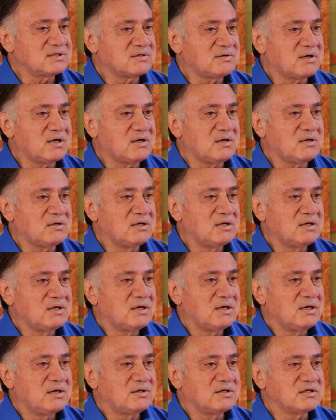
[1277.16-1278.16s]
all
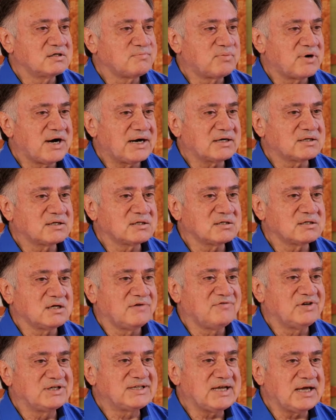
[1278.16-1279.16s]
this practice
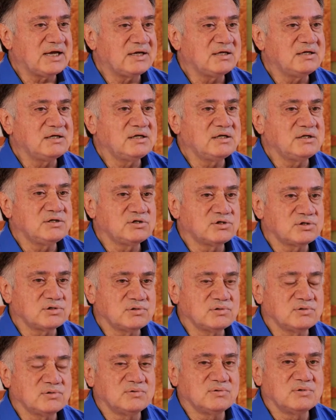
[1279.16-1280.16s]
of attending
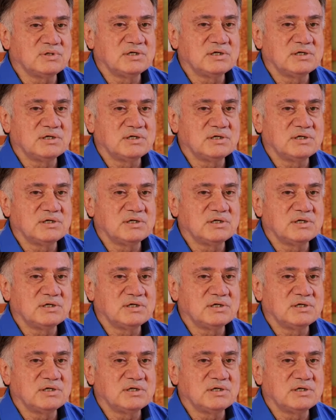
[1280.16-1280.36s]
to